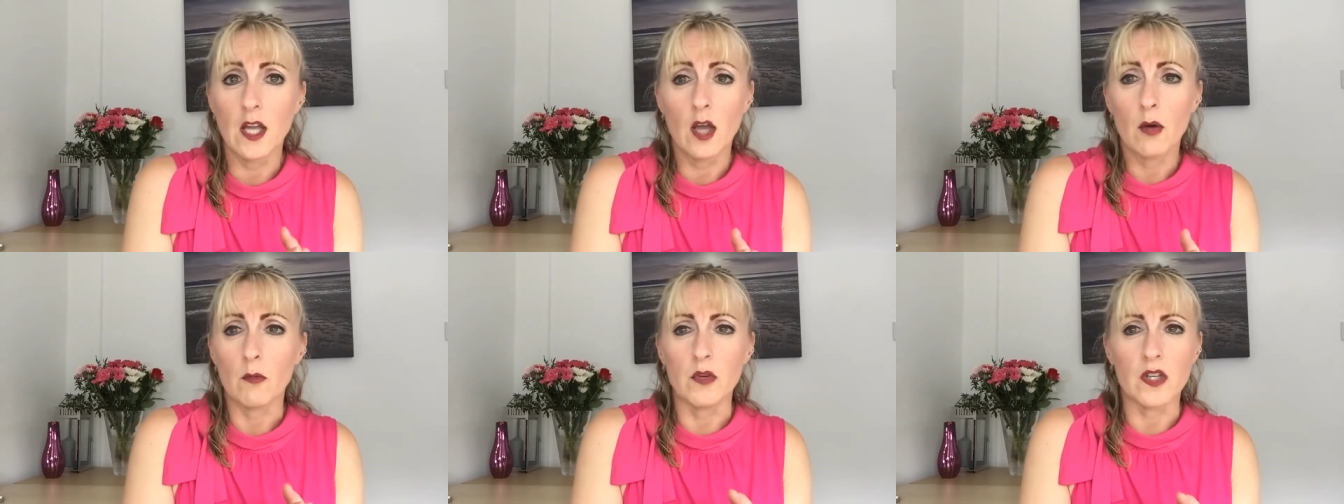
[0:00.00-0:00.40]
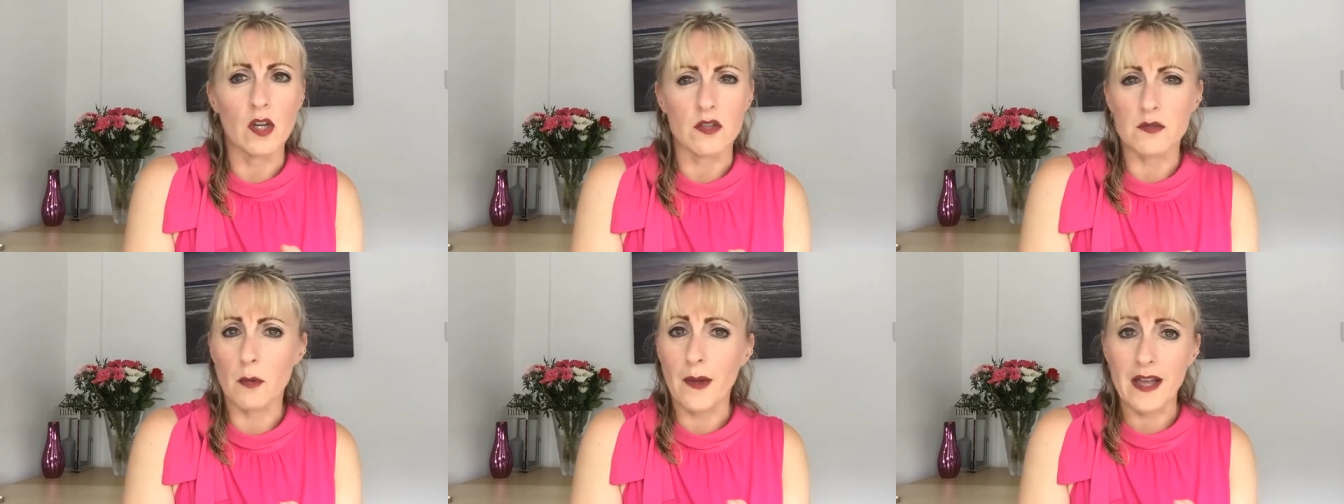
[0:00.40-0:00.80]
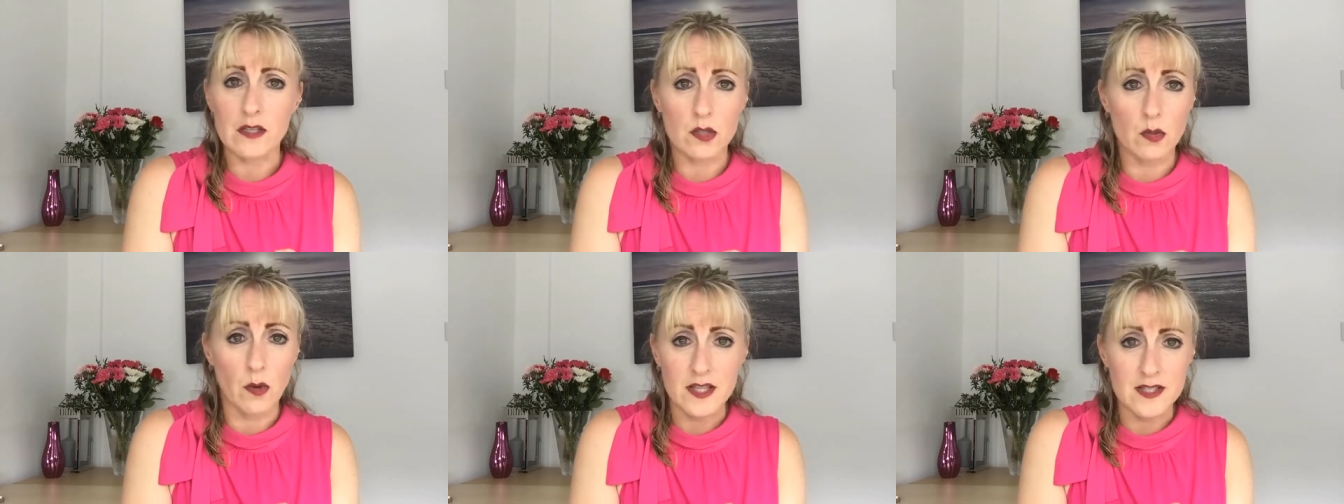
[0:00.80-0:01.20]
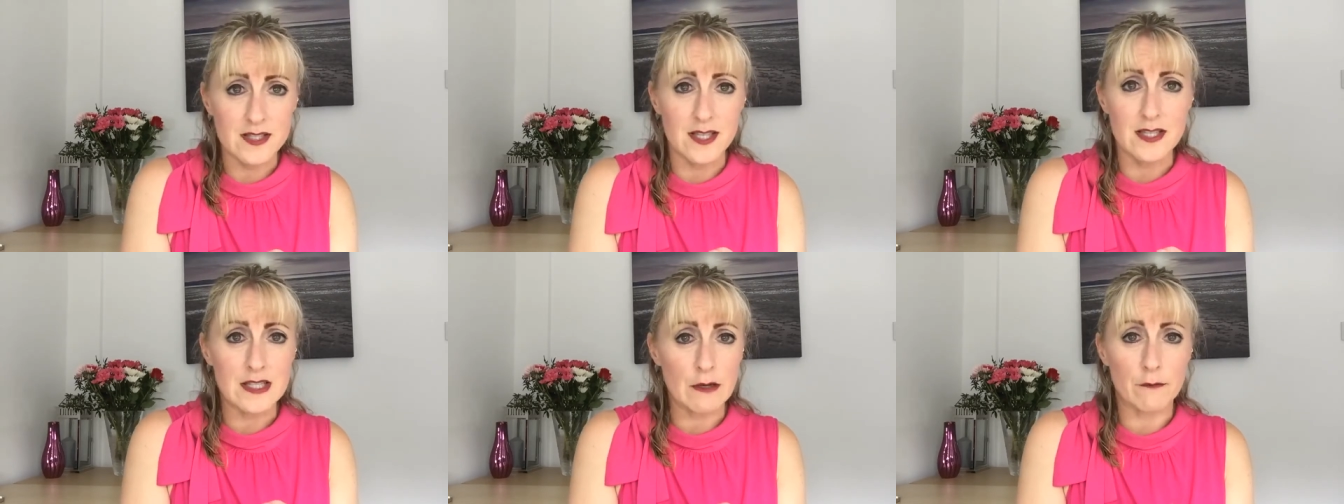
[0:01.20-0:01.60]
we got to about 20
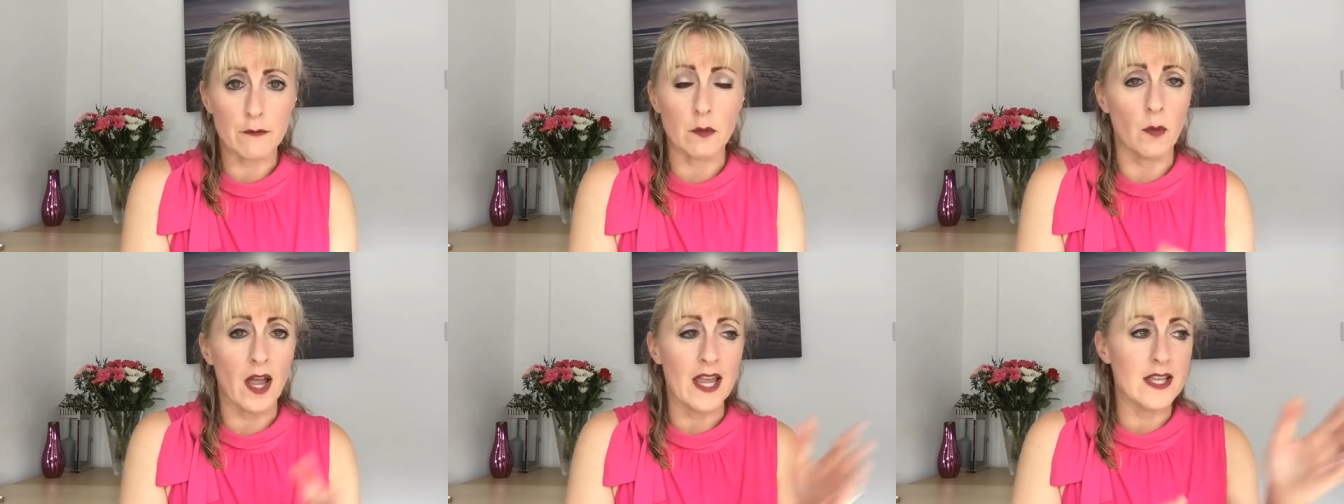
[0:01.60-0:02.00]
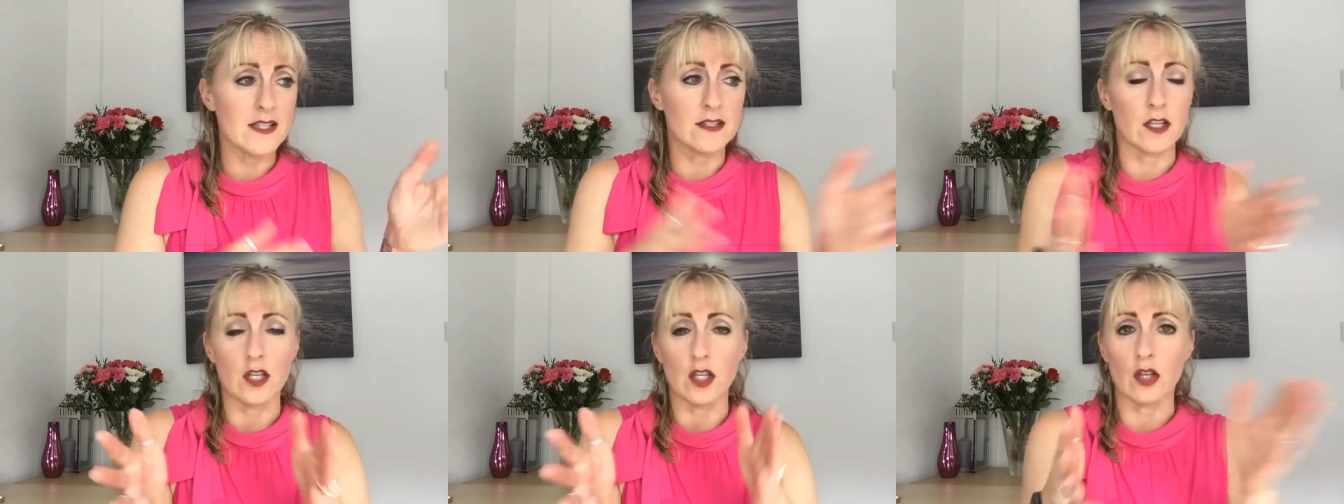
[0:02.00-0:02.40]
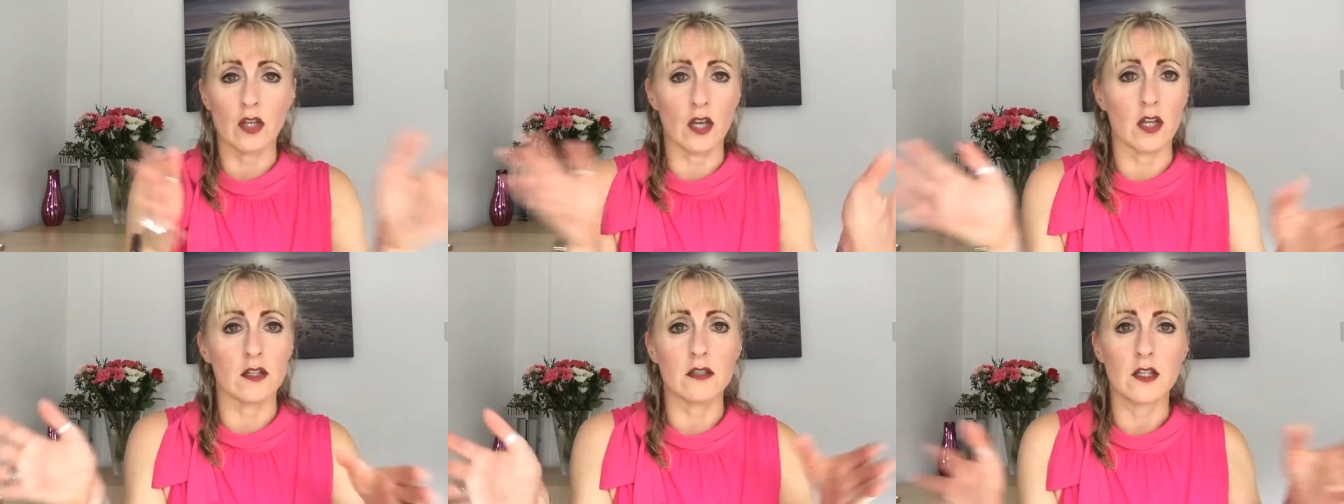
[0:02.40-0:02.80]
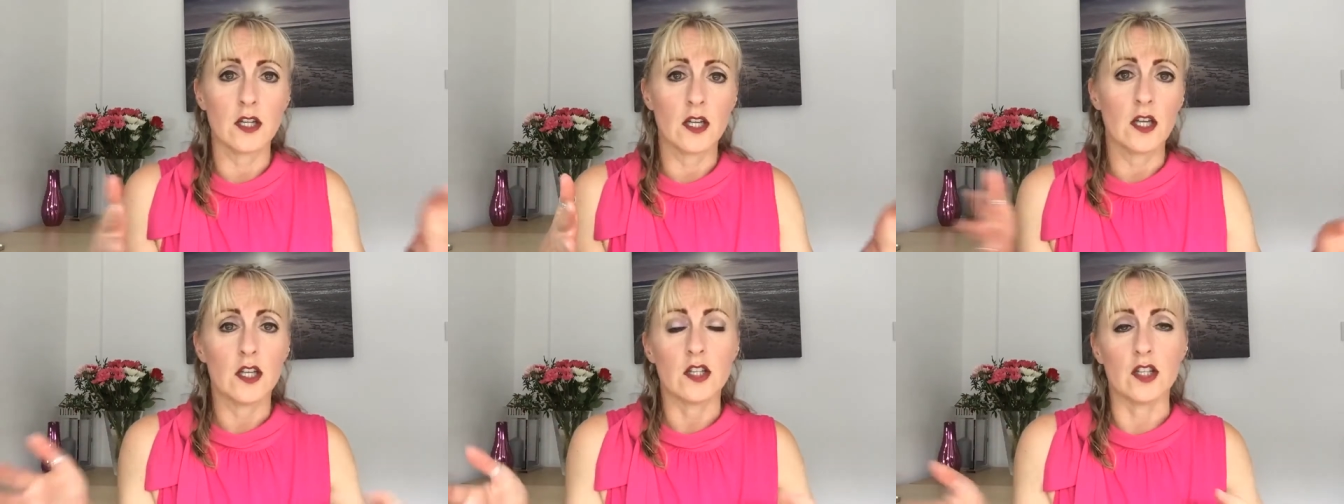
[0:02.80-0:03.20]
different ways that you can
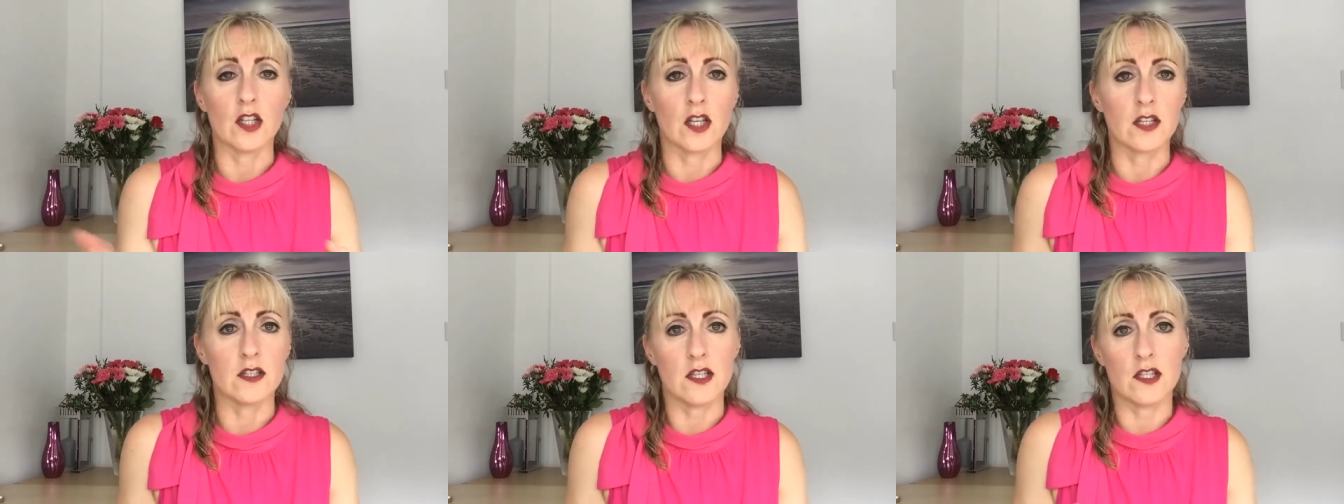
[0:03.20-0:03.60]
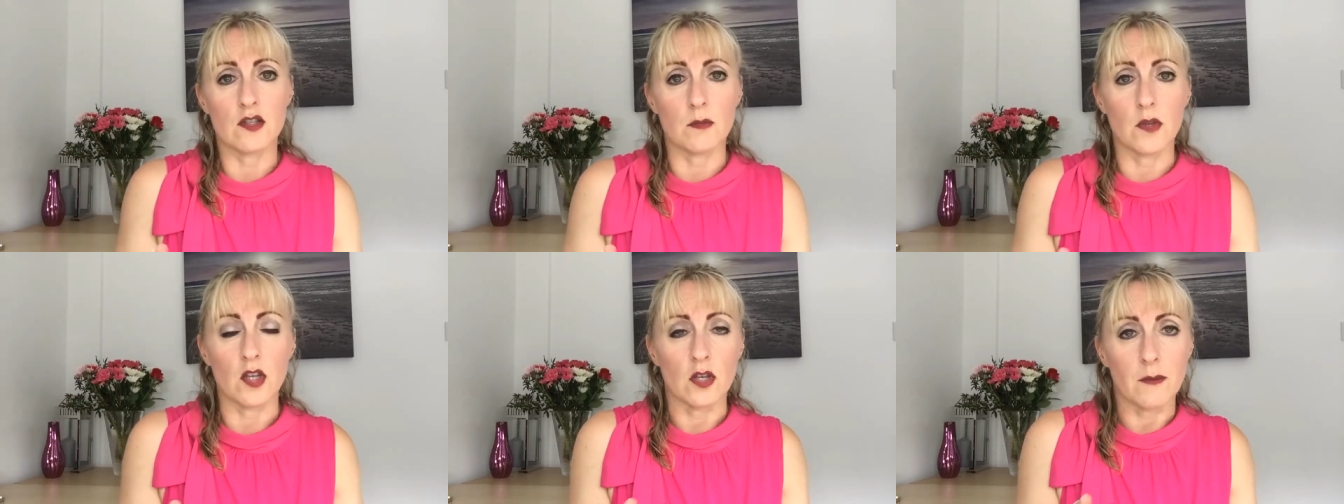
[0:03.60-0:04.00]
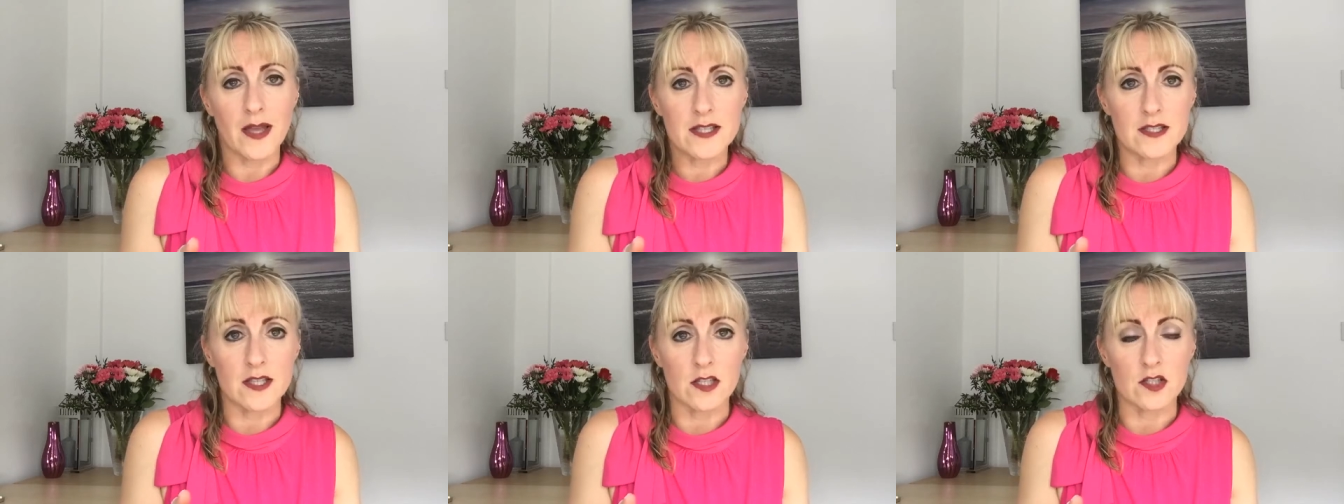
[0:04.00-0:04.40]
distribute your message.